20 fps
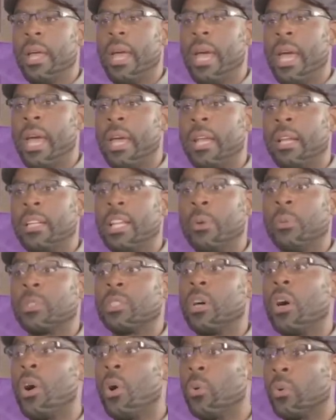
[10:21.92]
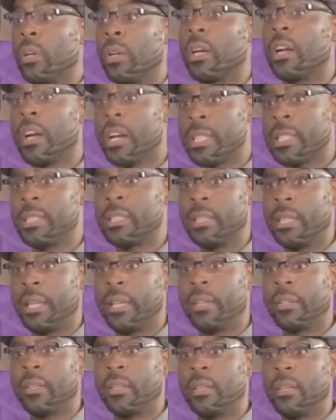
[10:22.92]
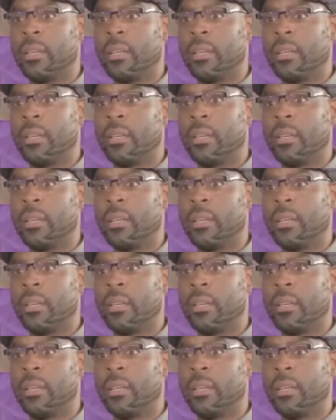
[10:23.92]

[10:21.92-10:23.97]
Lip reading: And there was an older cousin there.